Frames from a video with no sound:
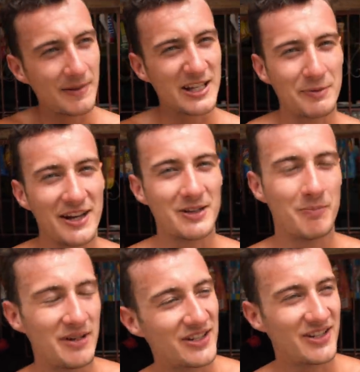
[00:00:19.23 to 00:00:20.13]
the best place
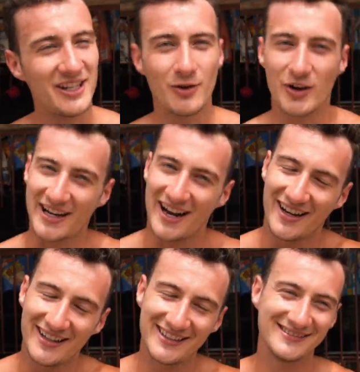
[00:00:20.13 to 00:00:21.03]
in BC or
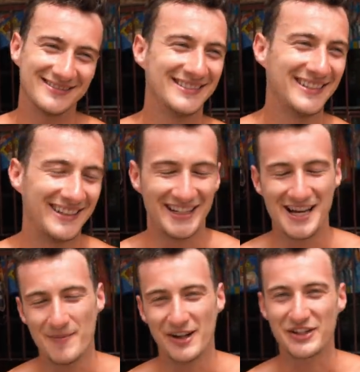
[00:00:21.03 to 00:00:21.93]
Canada.
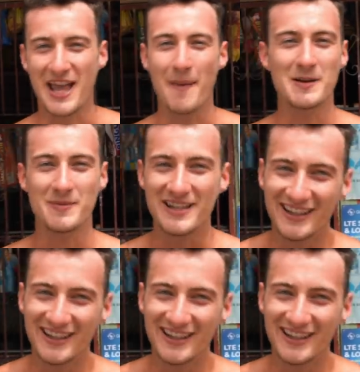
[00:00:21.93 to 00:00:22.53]
I'm just happy to be